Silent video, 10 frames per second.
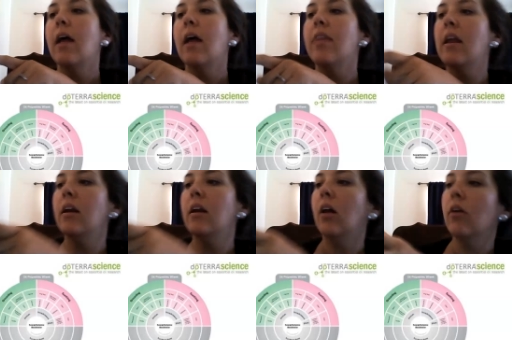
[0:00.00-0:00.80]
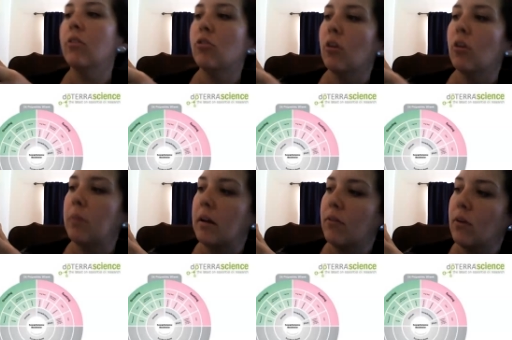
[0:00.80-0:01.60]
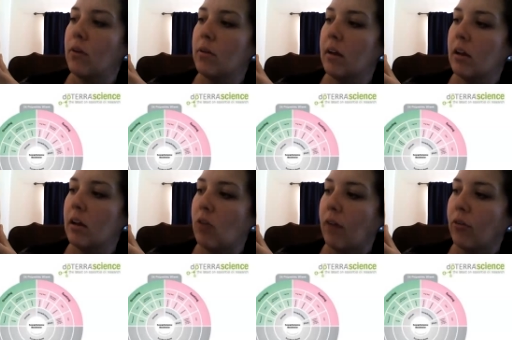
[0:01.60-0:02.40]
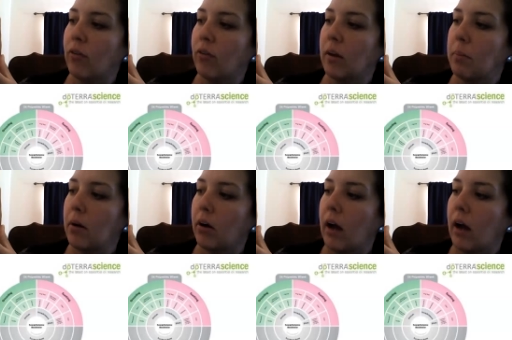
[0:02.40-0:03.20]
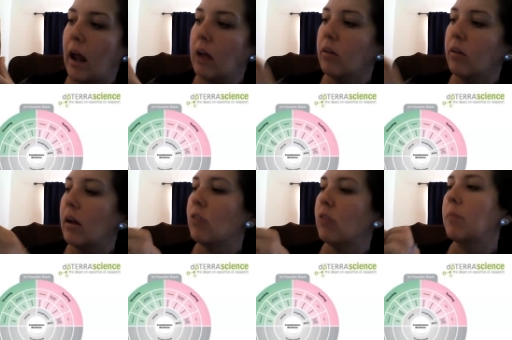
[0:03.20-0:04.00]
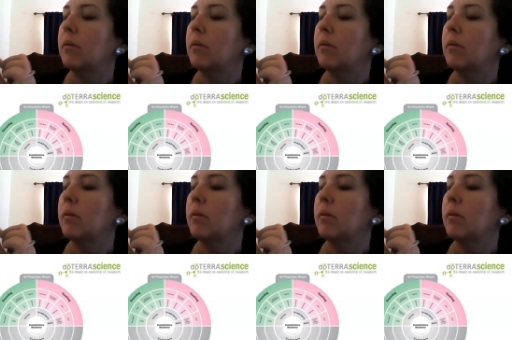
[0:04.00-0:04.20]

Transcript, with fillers: And then it'll also show me view a daily drop for feeling bitter, angry, ashamed,